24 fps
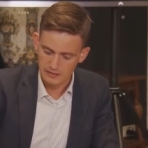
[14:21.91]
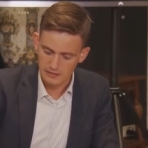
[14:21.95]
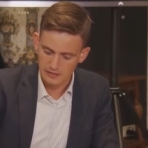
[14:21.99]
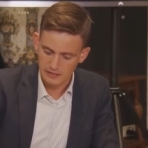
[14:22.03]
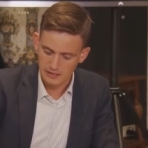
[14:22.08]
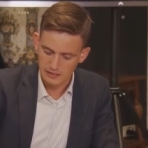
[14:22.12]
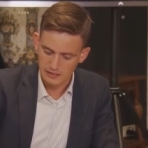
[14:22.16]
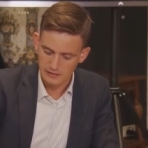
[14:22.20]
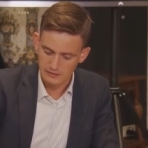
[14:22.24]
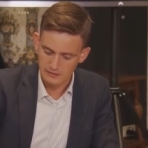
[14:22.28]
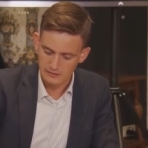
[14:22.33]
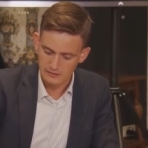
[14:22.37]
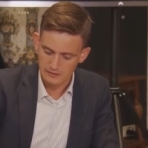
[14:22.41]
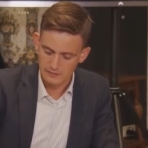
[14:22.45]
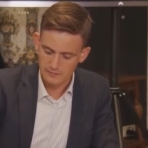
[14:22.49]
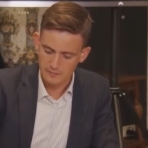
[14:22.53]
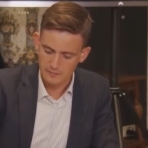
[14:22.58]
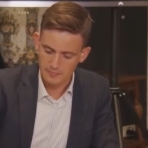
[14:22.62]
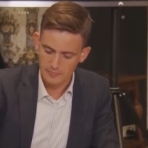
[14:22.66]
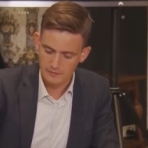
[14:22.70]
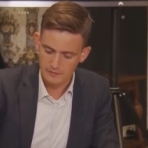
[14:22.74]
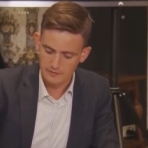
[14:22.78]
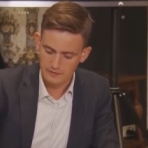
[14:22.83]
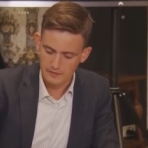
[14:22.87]
Now,
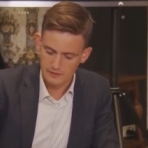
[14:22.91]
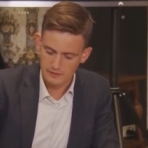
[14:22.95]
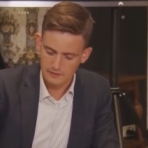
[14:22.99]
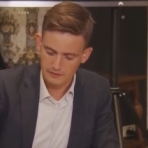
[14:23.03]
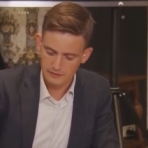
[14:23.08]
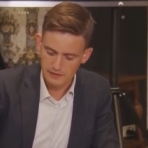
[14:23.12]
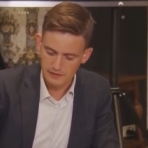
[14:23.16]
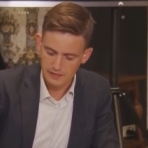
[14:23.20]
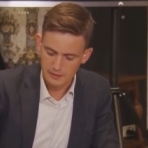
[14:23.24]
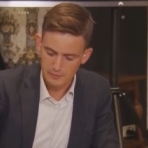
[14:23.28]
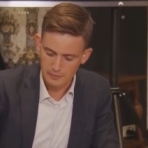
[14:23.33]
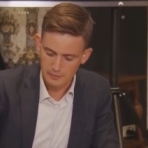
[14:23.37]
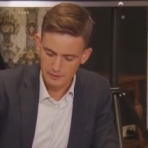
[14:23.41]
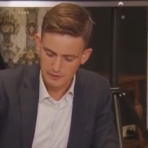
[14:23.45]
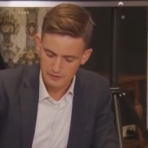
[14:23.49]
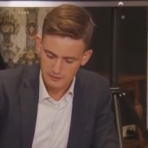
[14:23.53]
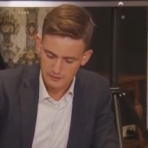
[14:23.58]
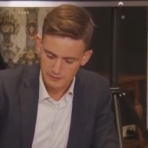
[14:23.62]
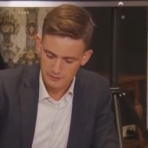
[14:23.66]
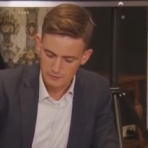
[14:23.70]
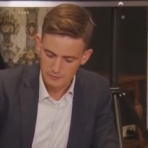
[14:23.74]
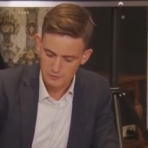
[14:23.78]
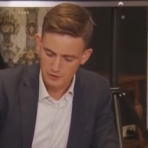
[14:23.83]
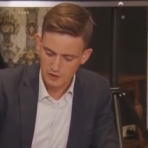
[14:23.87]
the thick part of
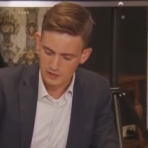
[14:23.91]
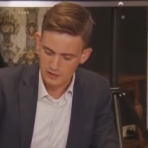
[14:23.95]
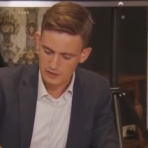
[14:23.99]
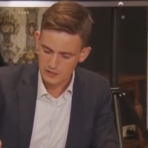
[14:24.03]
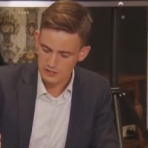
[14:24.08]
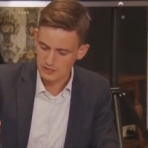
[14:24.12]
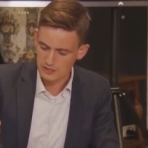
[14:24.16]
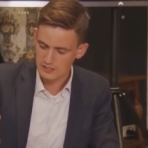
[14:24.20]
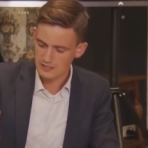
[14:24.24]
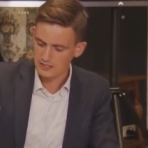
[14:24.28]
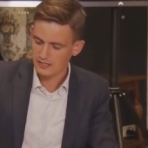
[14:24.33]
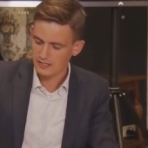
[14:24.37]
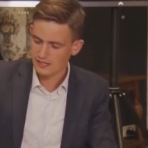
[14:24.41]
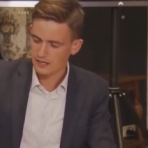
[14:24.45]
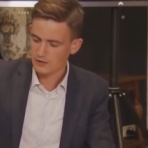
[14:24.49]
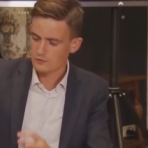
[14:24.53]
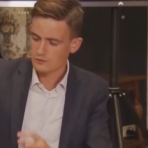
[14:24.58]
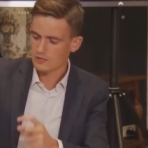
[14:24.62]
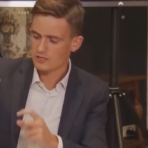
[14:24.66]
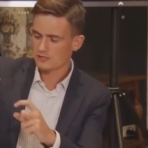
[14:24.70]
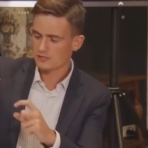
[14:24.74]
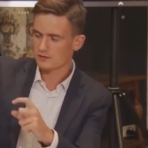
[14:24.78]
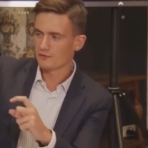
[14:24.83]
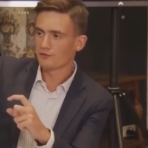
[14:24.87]
the brush is like a
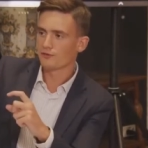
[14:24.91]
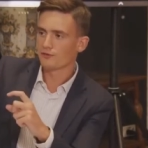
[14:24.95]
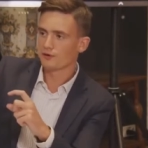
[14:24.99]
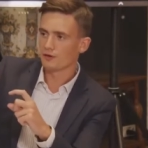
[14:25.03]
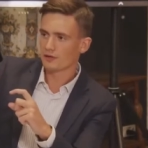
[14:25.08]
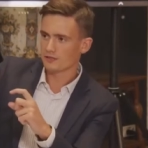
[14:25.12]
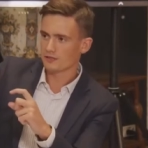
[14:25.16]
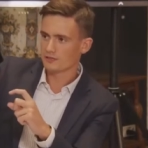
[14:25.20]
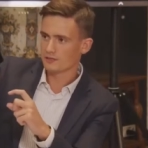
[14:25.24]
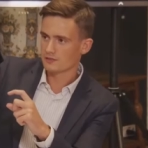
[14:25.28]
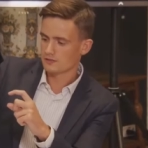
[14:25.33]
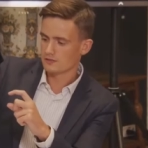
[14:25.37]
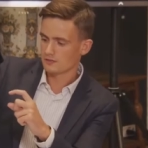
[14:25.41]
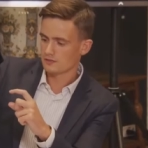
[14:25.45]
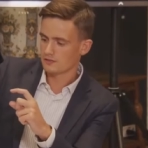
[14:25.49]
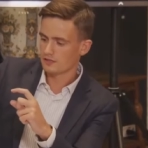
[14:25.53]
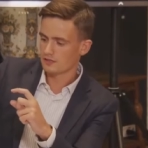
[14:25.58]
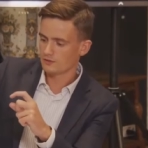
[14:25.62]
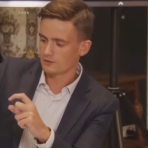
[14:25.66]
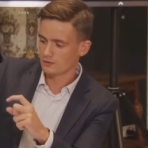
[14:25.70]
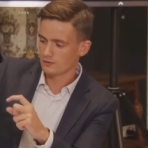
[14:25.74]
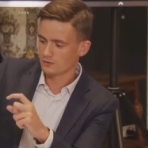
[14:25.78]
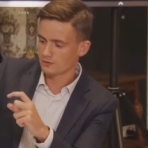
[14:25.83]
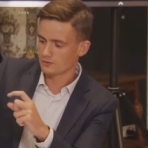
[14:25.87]
reservoir, so that
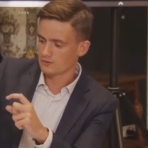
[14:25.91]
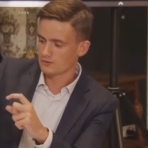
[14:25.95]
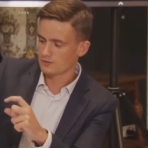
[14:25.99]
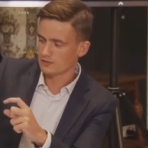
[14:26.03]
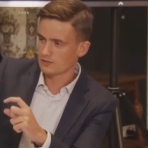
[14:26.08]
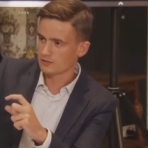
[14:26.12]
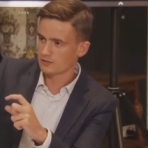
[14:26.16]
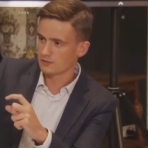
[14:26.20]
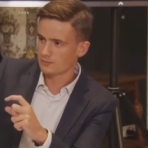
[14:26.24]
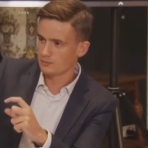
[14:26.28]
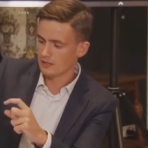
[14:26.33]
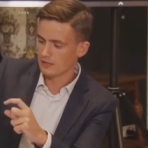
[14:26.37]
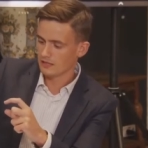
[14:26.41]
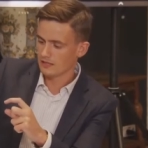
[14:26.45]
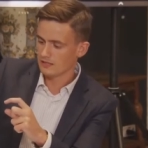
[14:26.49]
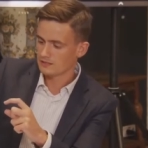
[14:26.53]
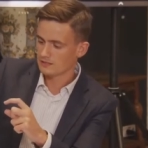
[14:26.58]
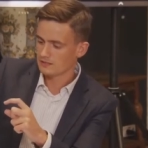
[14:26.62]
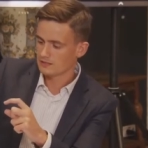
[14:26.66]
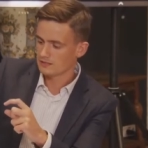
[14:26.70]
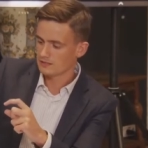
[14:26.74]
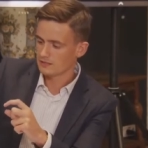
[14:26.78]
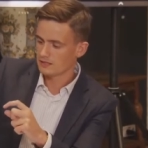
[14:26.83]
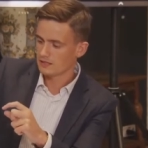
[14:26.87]
holds all the
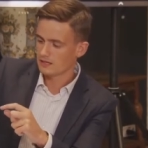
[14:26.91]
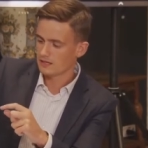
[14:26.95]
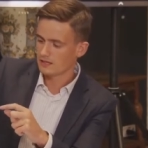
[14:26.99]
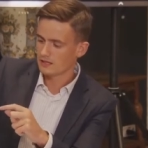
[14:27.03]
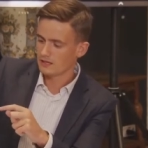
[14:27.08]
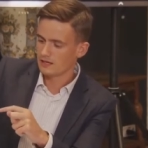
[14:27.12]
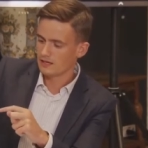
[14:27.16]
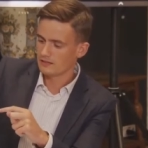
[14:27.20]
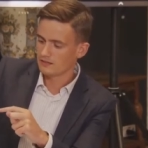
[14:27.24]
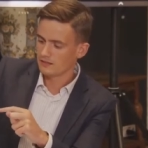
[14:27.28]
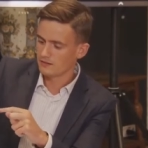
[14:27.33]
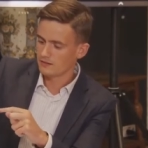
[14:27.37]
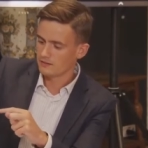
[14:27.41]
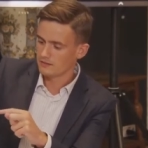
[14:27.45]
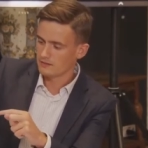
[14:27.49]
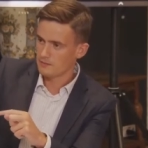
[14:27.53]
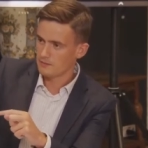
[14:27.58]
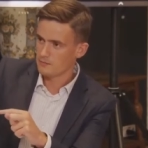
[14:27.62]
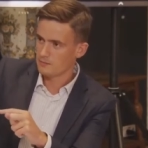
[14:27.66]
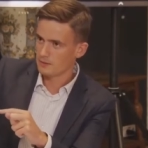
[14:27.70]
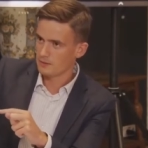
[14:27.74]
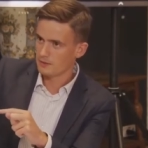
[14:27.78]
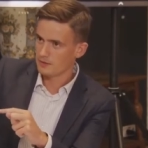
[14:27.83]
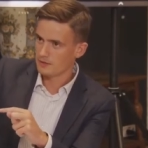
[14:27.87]
paint, and the
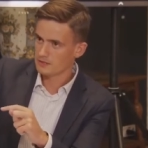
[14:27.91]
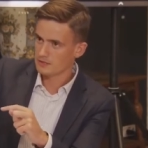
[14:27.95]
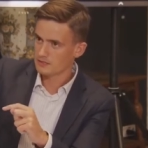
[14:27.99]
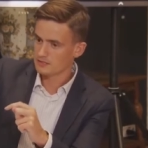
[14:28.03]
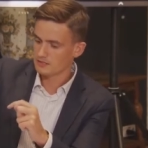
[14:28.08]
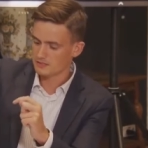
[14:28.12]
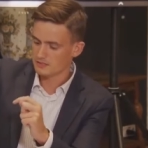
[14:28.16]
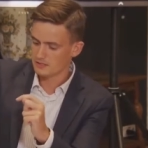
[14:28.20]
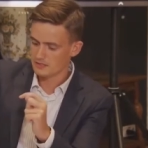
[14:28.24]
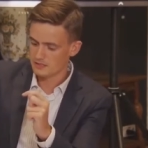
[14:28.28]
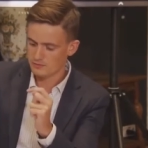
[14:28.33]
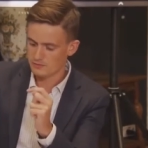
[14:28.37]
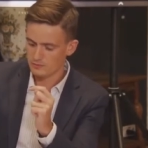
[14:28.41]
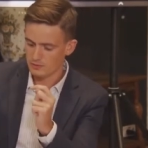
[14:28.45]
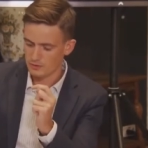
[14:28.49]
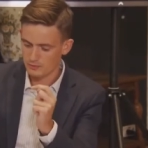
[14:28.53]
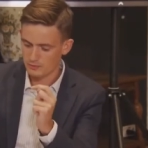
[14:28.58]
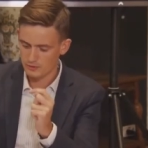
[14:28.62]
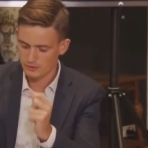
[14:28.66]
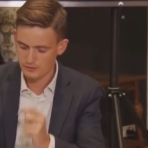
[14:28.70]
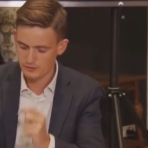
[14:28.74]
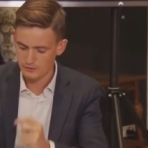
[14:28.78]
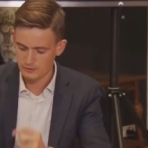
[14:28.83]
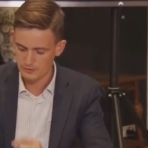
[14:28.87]
thin part is what
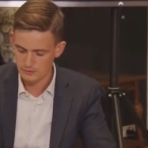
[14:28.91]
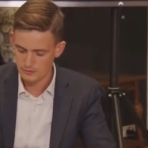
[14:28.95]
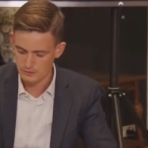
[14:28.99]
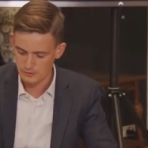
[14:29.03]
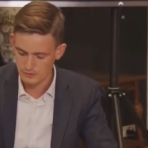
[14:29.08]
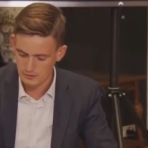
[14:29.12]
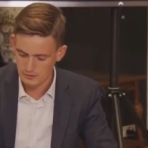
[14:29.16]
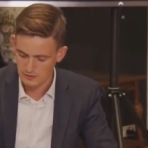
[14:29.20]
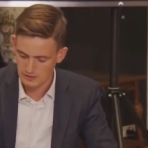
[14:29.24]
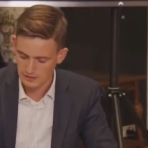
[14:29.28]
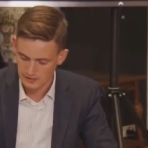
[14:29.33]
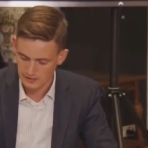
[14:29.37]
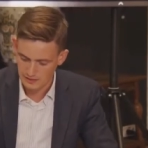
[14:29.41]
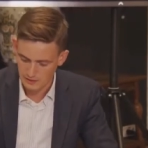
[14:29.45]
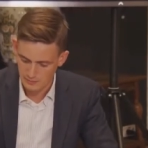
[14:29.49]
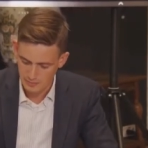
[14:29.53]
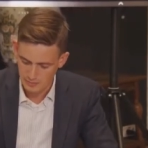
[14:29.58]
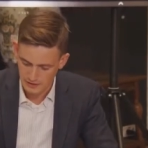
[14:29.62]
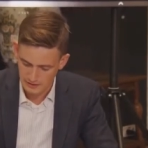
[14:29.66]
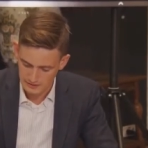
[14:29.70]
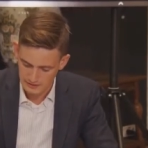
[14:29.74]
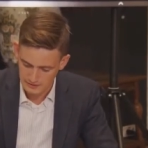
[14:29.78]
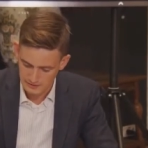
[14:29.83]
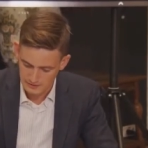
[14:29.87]
we use like a
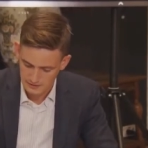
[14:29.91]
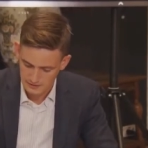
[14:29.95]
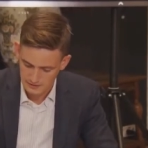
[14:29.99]
pen